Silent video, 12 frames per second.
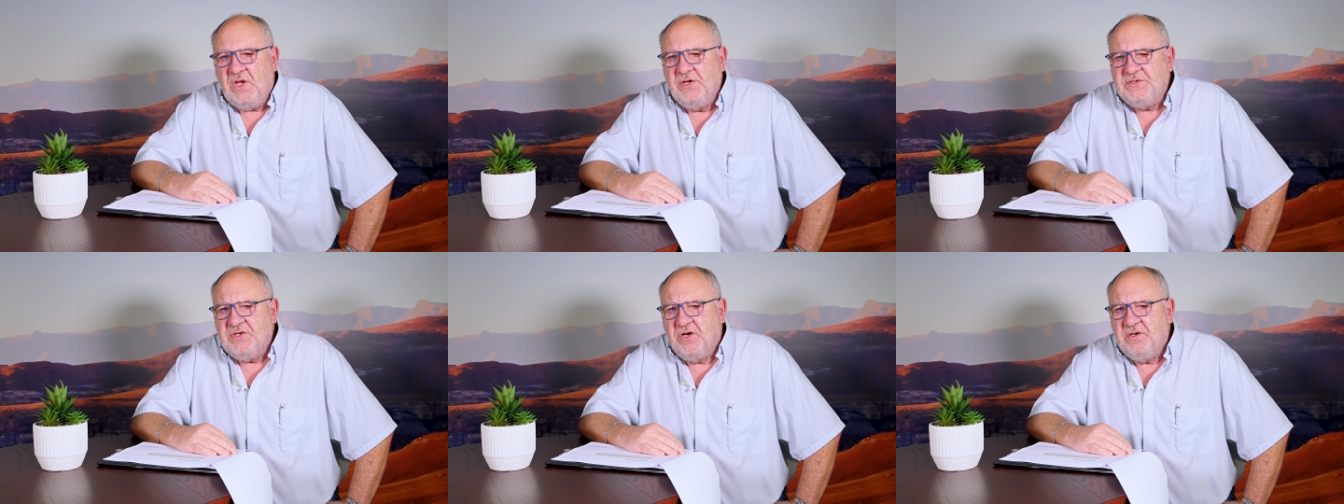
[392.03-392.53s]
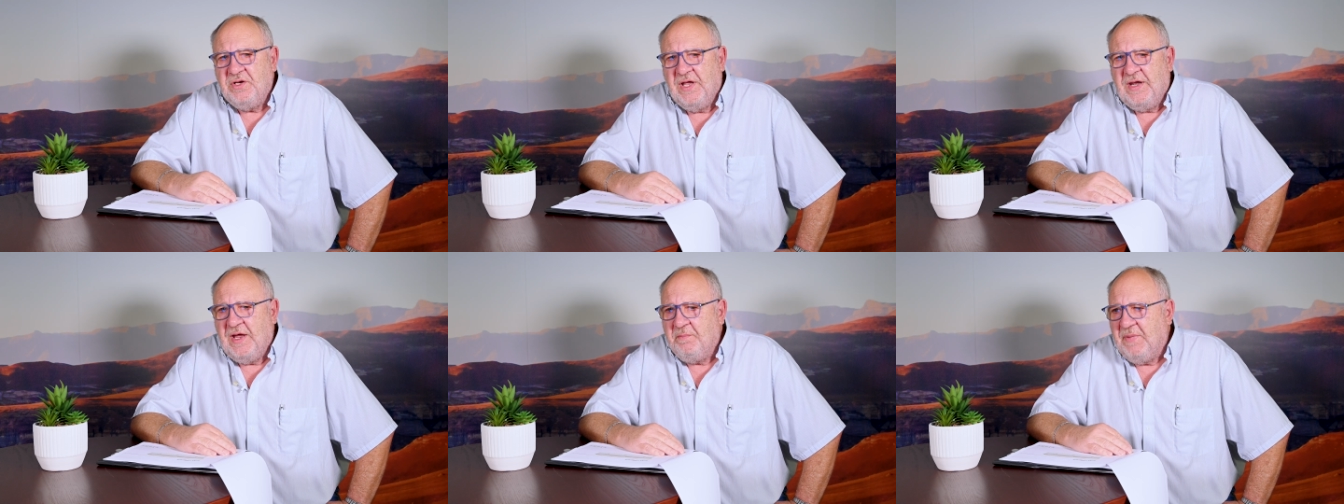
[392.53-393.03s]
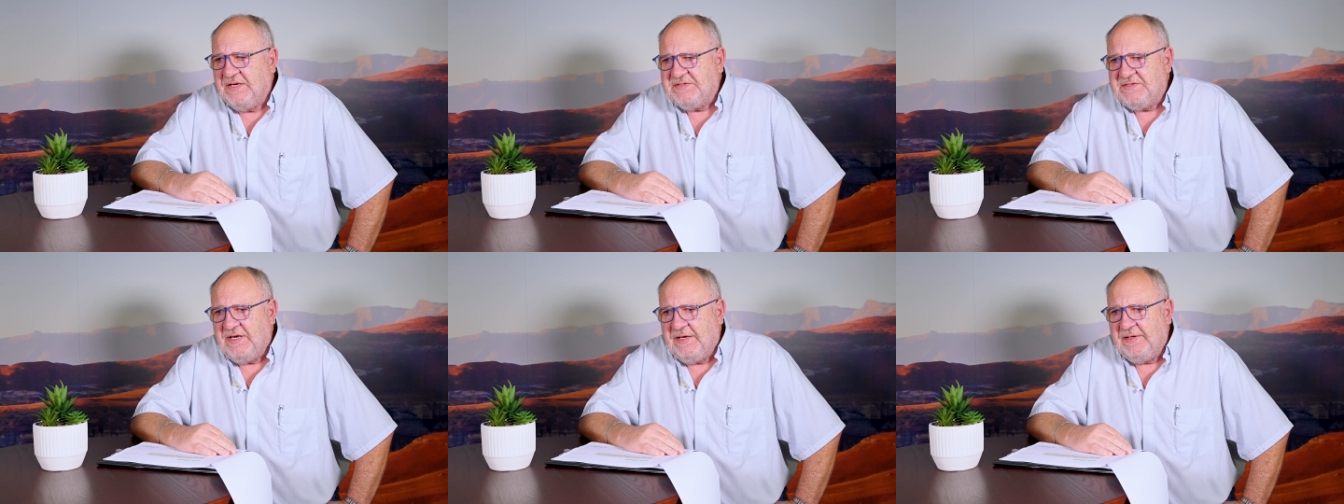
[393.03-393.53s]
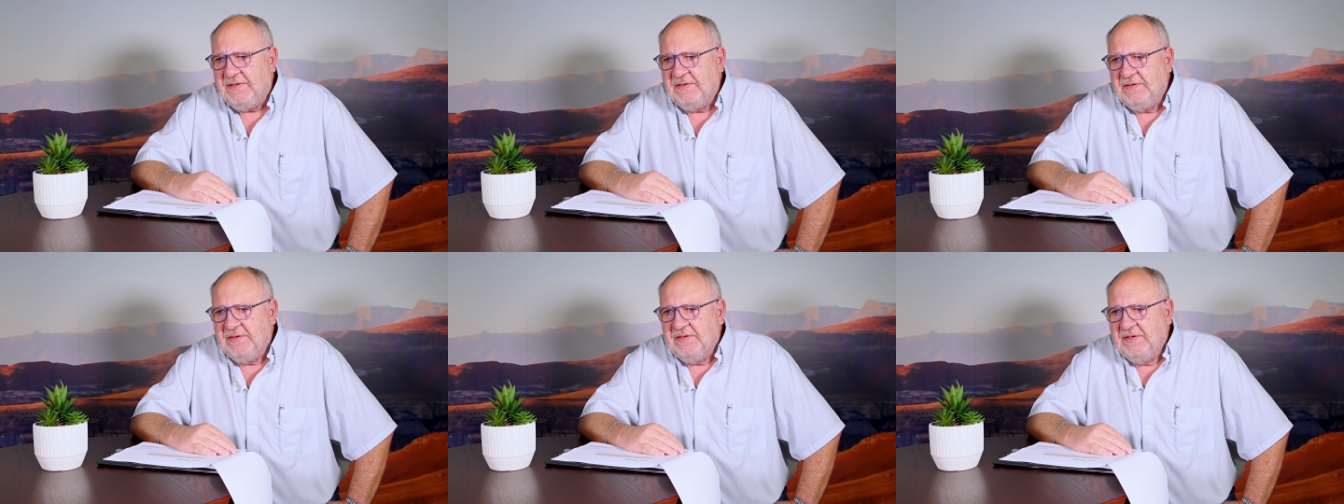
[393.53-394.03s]
is on, and I must say,
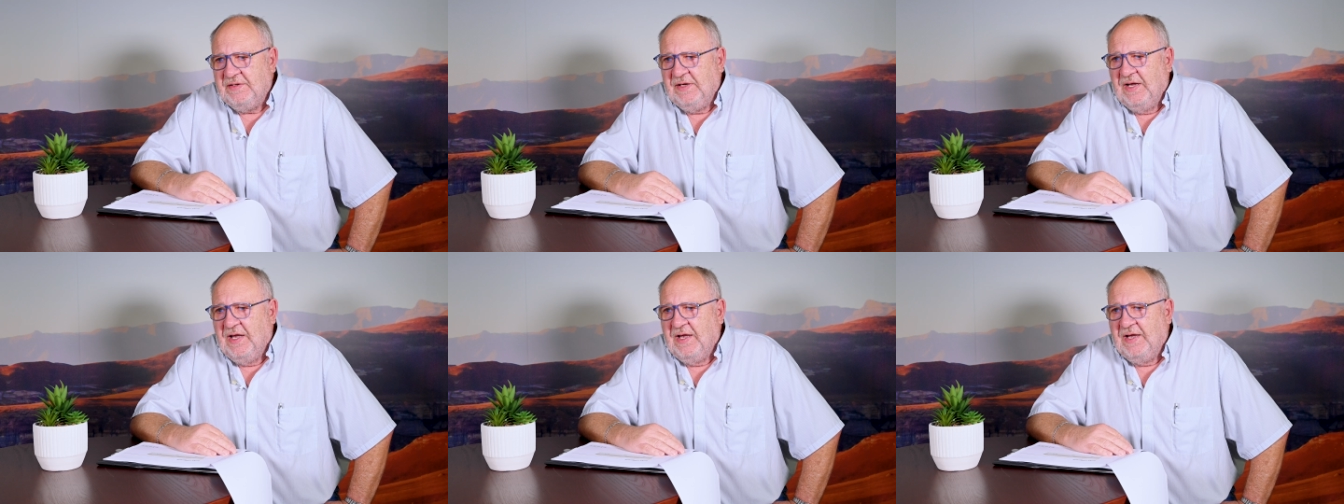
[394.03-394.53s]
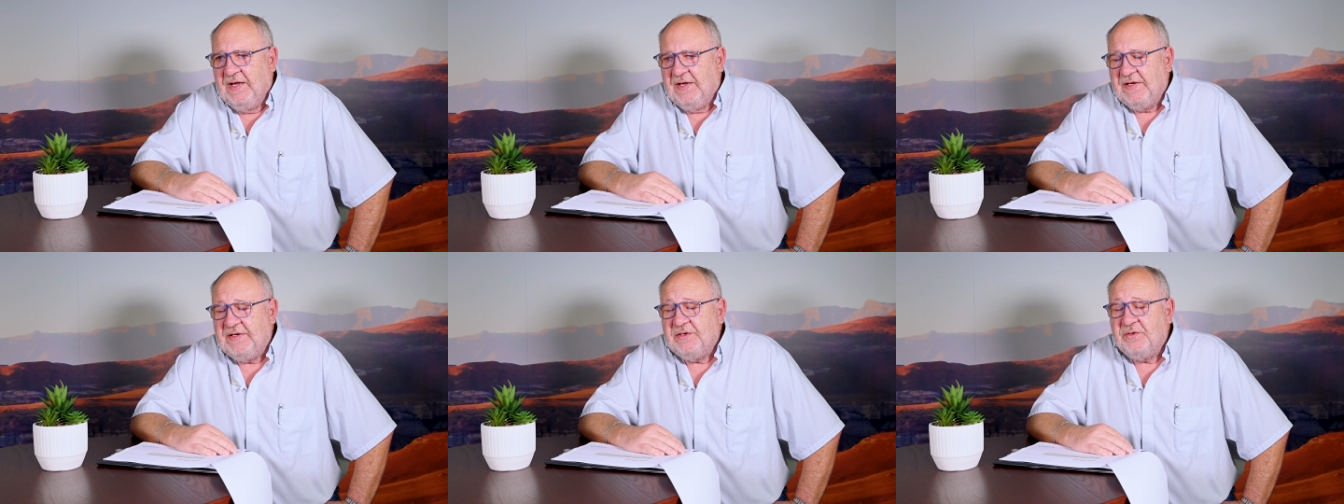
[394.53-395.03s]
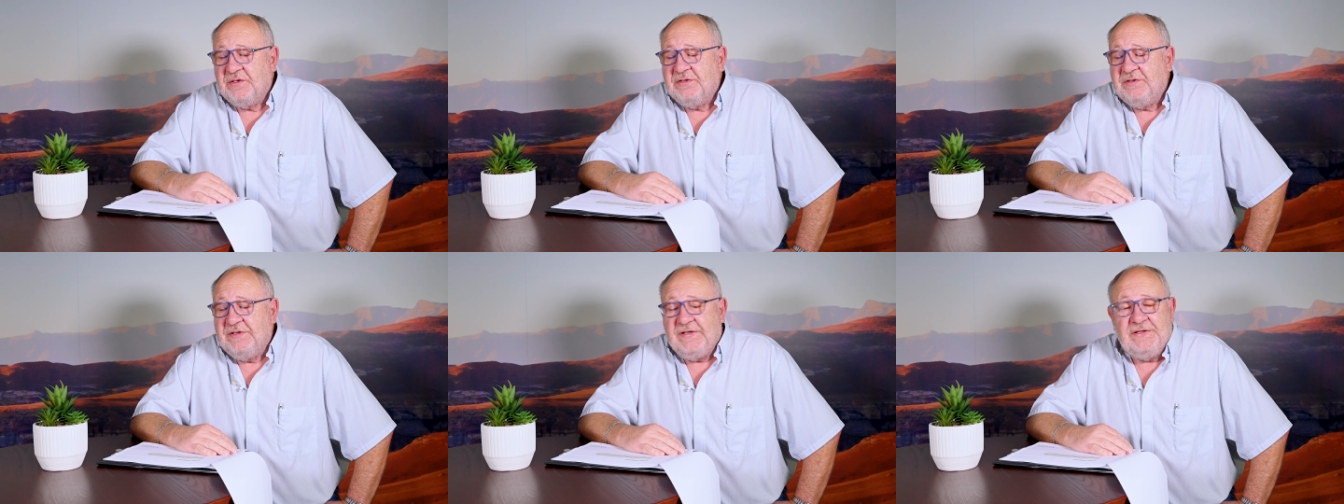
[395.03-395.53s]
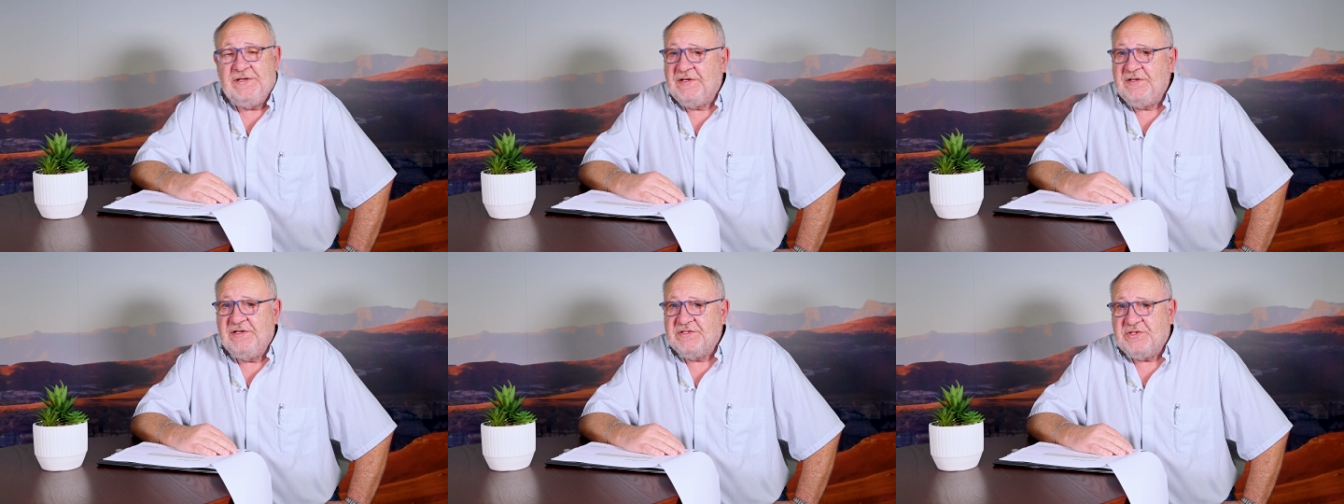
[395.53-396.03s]
it
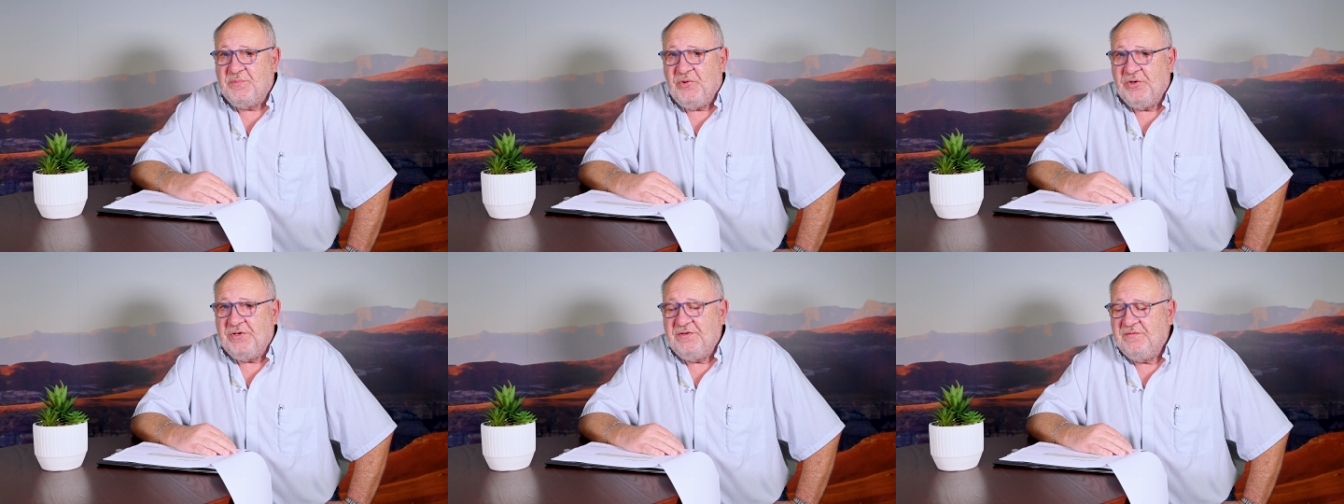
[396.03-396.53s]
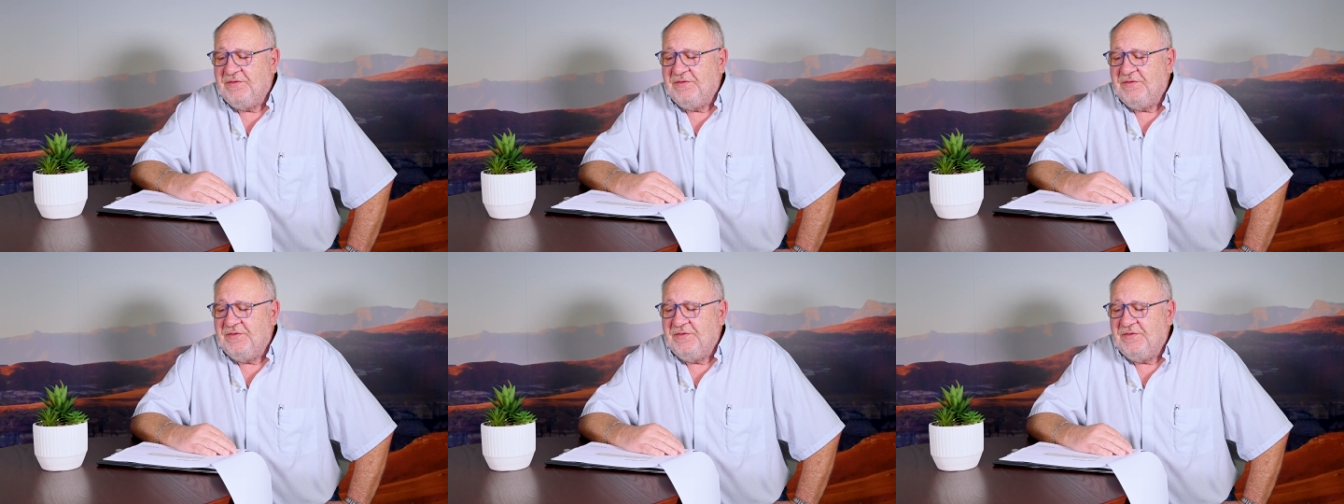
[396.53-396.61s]
didn't disappoint.